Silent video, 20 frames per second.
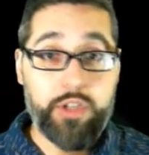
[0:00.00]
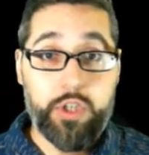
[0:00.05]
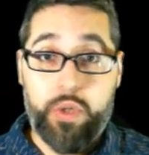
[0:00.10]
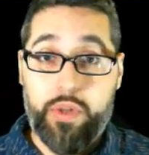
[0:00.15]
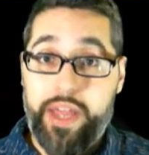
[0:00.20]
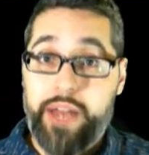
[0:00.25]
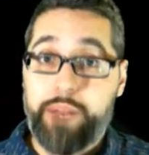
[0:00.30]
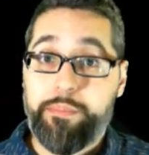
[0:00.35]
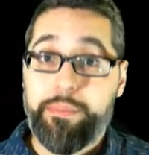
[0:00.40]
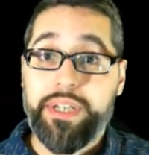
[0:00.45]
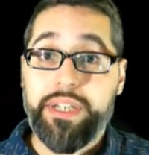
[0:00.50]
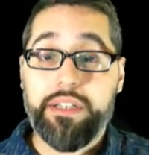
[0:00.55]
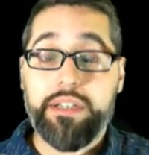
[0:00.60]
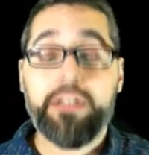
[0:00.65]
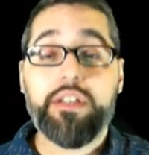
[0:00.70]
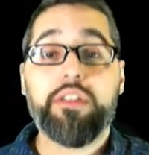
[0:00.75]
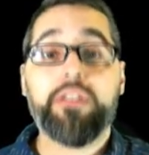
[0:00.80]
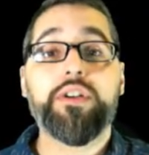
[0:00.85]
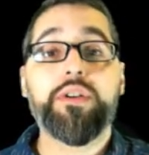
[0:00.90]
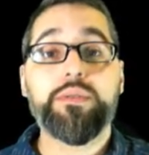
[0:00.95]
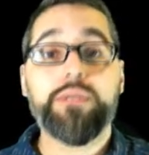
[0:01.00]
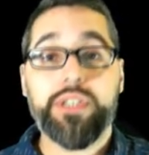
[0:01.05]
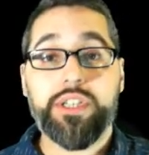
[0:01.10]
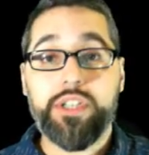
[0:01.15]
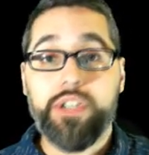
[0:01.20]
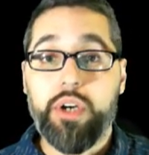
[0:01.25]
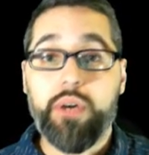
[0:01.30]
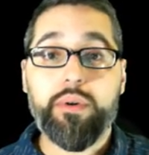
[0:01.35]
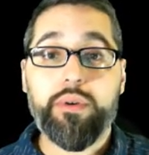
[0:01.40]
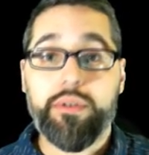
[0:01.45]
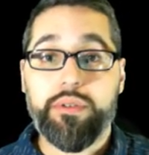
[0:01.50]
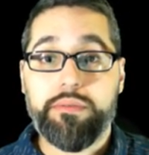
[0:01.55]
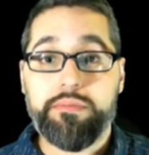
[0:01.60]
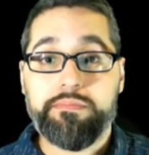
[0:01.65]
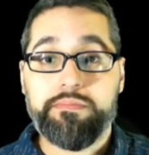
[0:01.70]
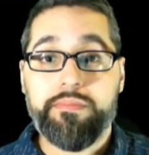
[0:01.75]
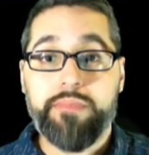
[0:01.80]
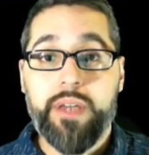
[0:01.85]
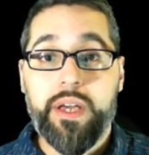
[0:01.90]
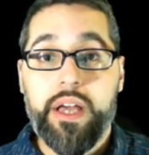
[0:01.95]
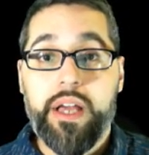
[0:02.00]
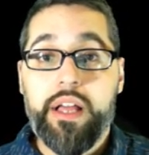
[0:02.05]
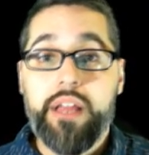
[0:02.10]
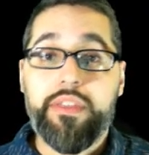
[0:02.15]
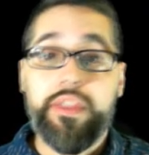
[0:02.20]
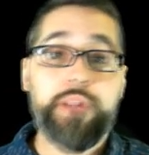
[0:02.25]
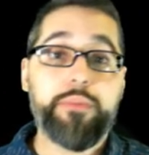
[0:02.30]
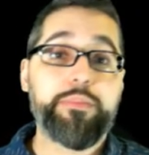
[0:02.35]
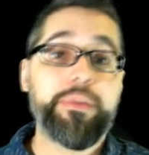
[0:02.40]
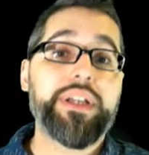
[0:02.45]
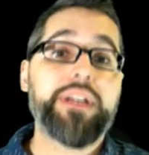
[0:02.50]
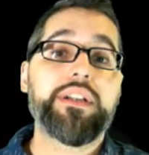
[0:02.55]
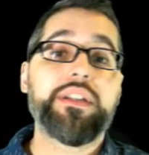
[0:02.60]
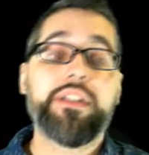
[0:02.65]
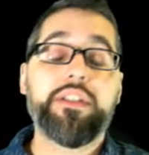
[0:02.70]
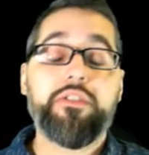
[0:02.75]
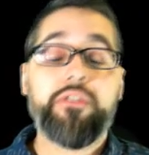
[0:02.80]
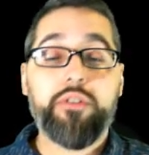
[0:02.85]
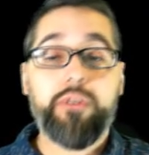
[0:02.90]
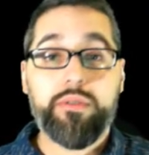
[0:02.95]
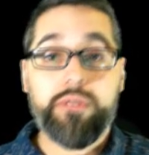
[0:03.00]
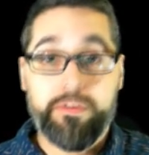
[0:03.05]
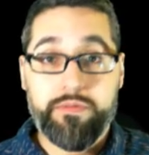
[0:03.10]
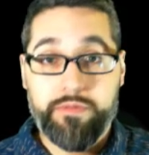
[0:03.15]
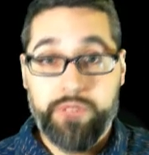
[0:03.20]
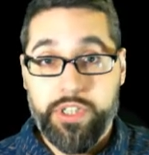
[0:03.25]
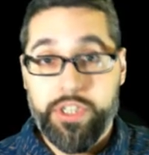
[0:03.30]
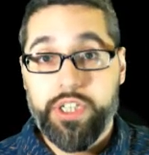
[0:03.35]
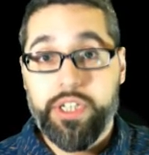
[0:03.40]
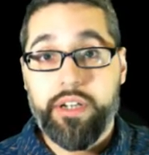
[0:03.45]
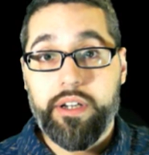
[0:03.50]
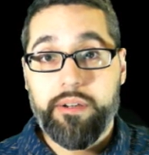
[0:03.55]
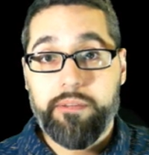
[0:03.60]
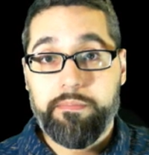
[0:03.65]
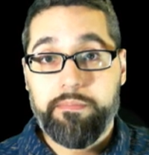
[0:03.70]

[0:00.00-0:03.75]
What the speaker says: So that immediately throws in Goku. That immediately throws in Vegeta.